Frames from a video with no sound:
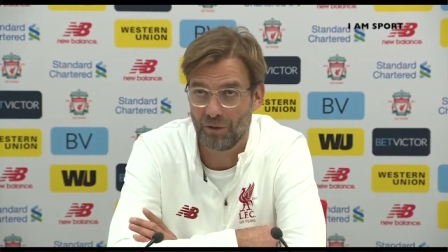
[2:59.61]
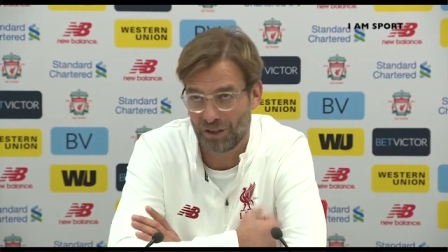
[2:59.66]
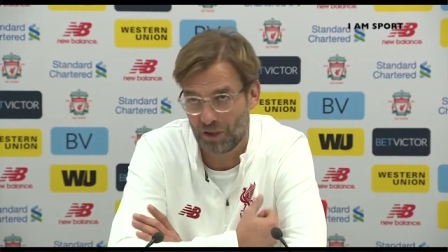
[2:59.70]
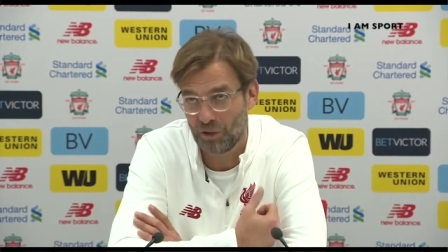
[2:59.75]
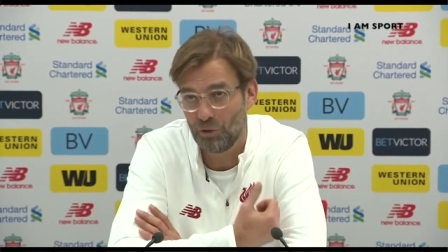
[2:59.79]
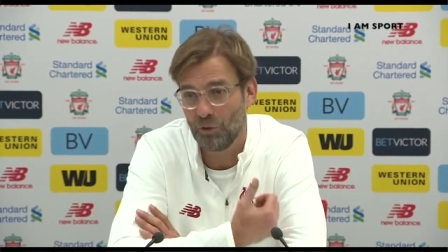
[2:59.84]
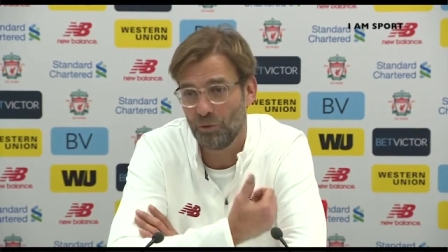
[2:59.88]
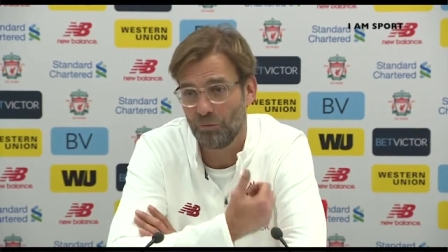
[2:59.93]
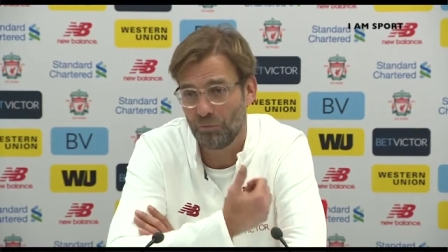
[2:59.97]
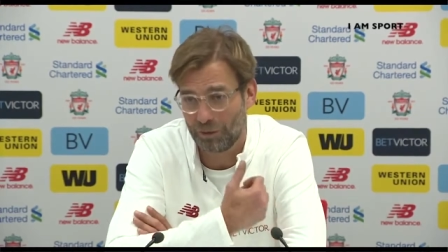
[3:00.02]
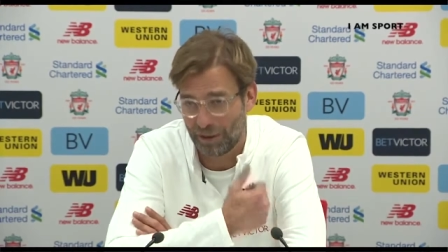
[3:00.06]
No,
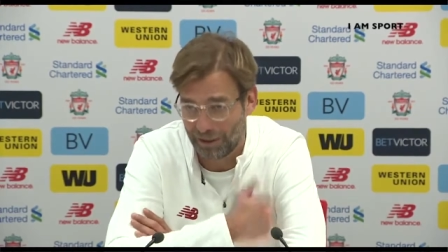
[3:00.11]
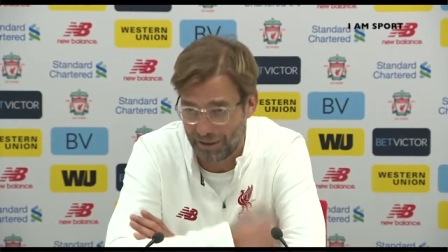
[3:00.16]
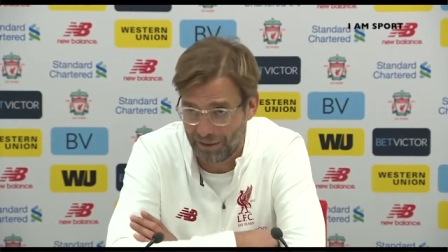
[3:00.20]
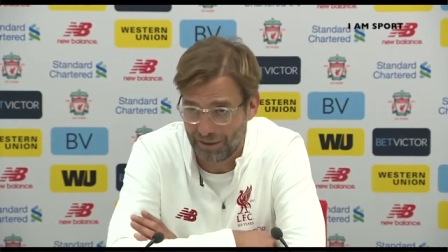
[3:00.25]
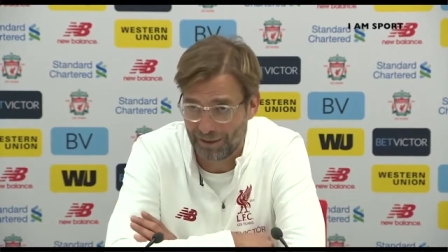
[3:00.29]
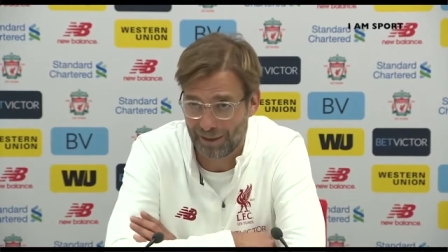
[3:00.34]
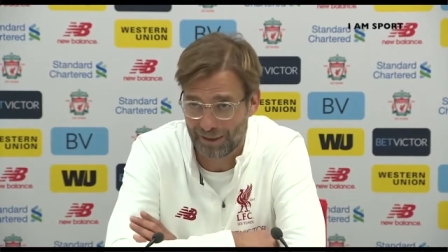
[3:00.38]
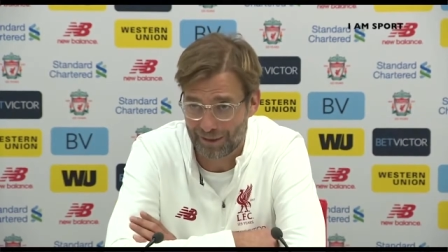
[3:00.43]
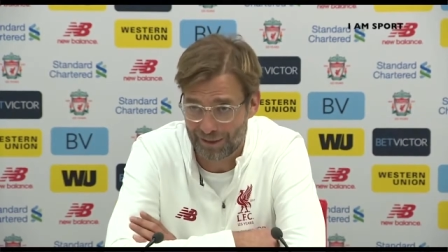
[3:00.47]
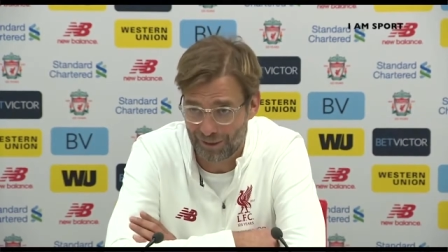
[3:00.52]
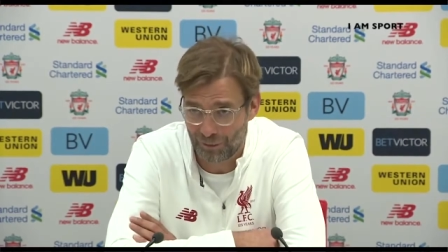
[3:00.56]
he couldn't
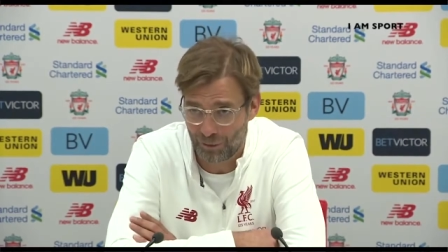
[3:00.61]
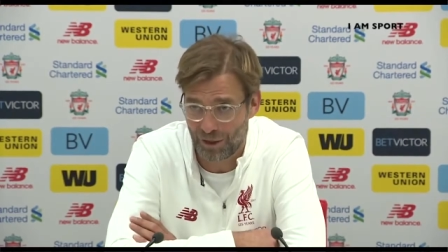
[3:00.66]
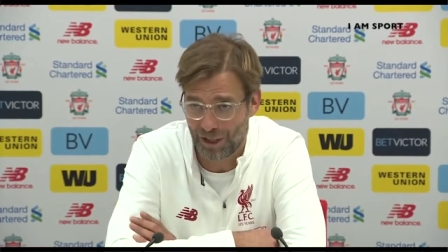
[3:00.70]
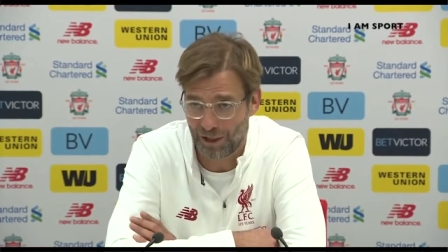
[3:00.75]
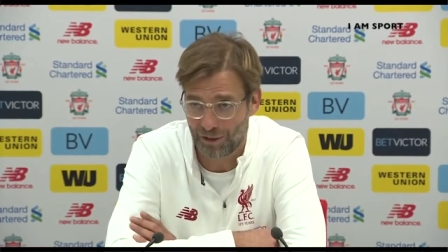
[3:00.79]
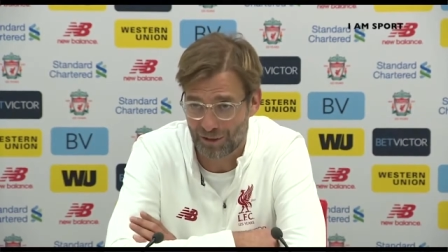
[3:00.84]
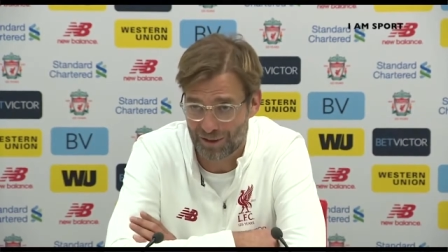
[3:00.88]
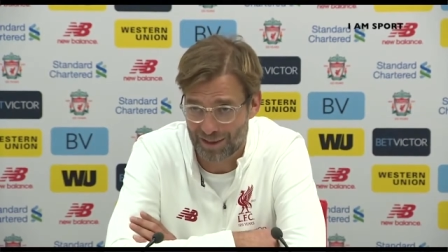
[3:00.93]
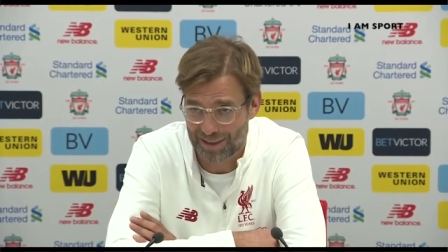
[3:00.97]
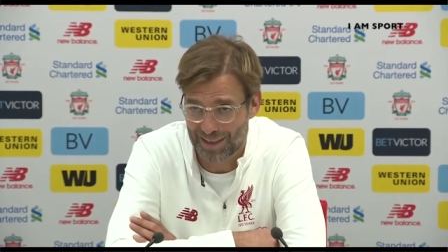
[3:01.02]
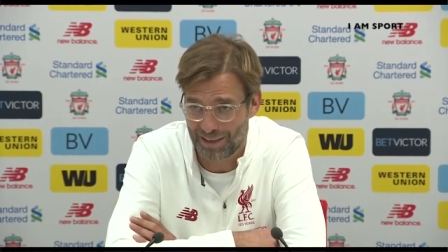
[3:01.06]
play
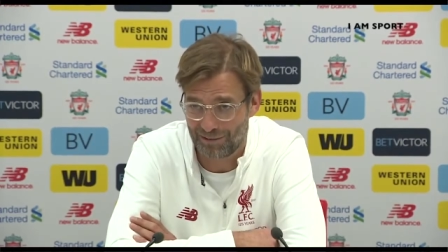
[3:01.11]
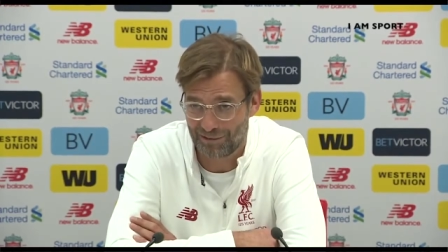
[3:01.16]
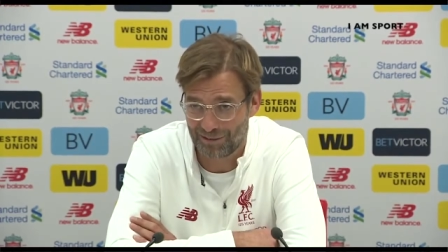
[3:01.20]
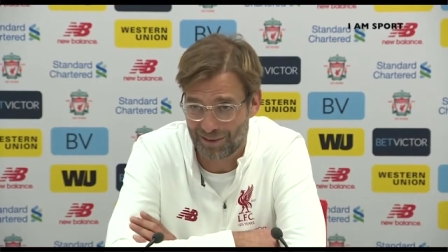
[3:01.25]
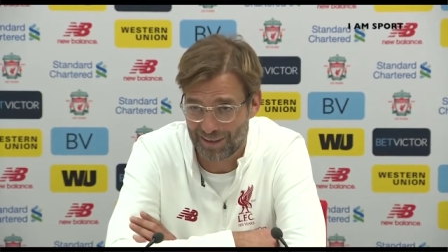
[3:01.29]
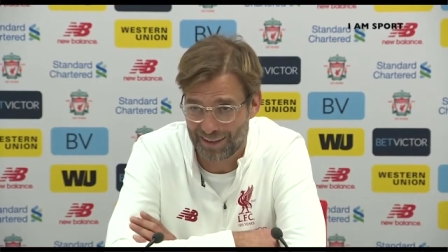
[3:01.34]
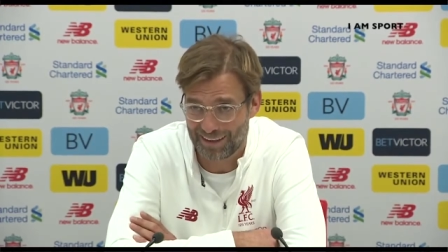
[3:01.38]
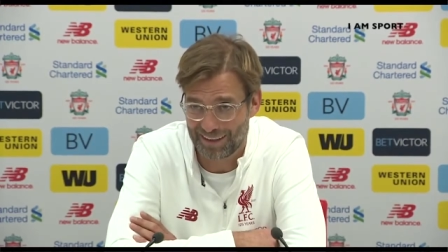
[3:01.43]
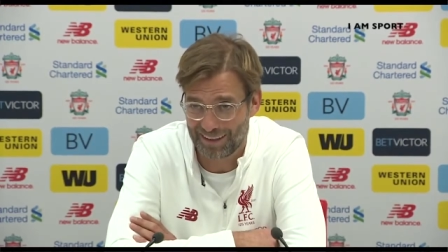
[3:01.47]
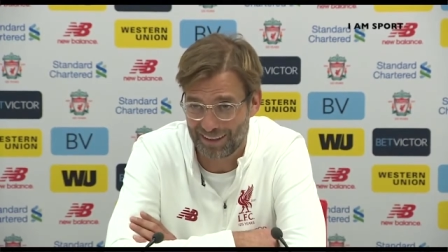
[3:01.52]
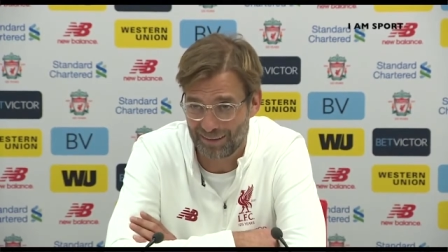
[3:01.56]

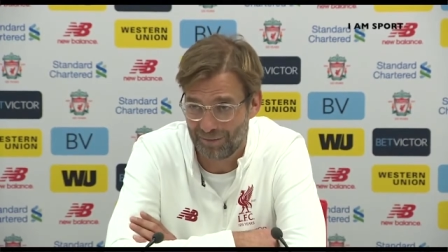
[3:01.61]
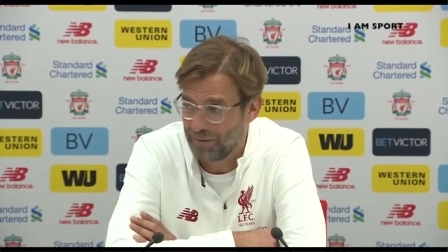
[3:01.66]
2017,